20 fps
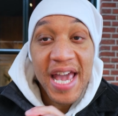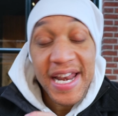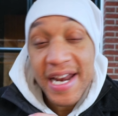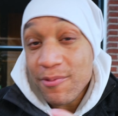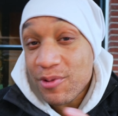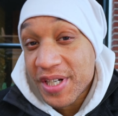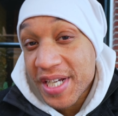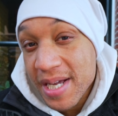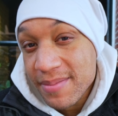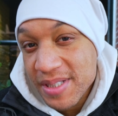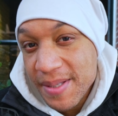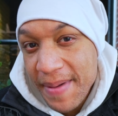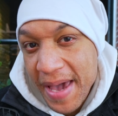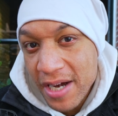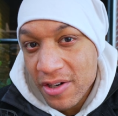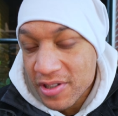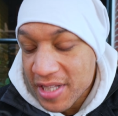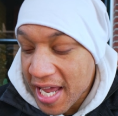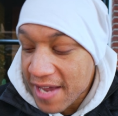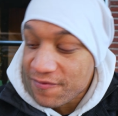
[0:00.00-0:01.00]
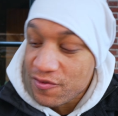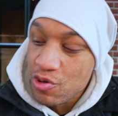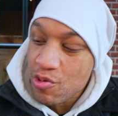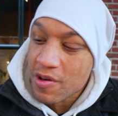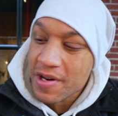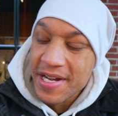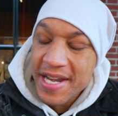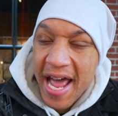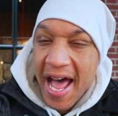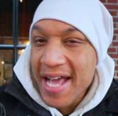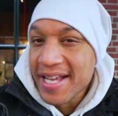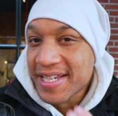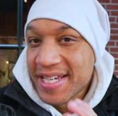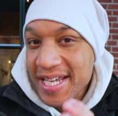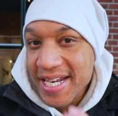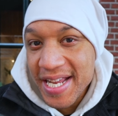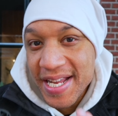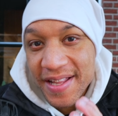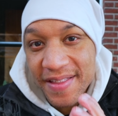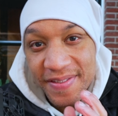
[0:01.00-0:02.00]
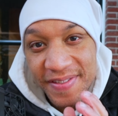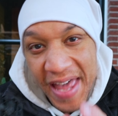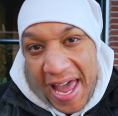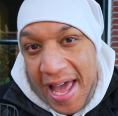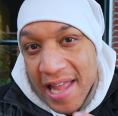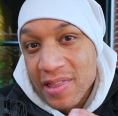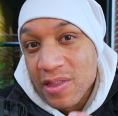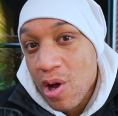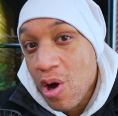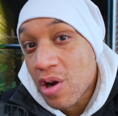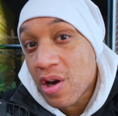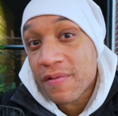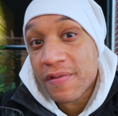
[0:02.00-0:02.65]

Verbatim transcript: And when it comes to battery life, you are not getting that long